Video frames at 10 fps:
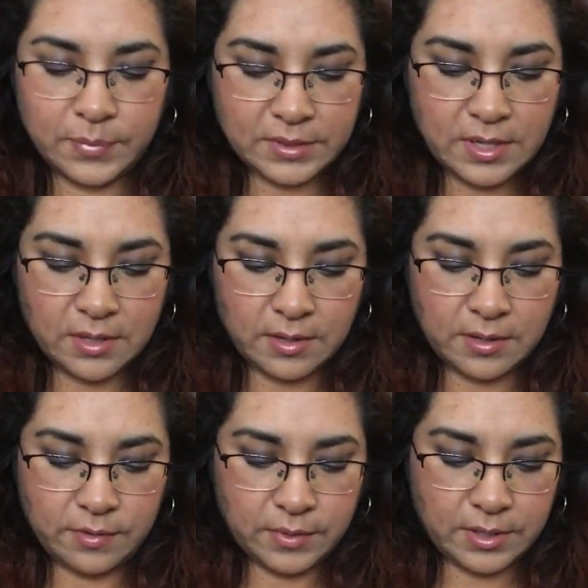Put the
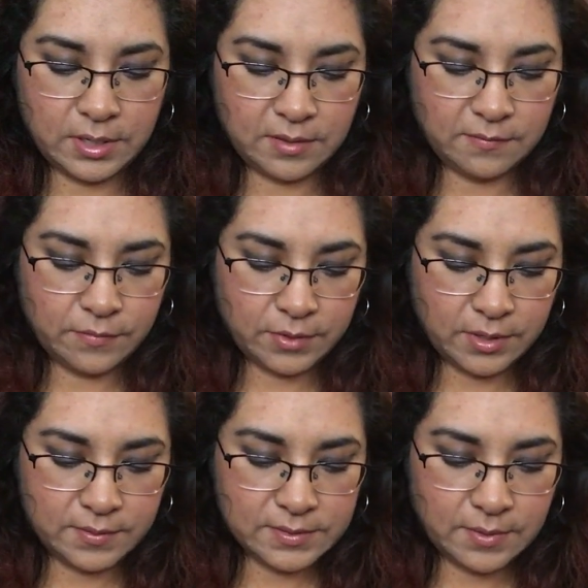other one in for
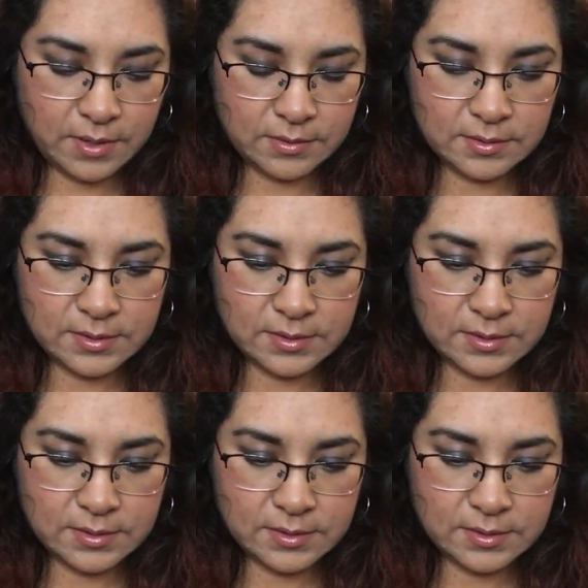you as well,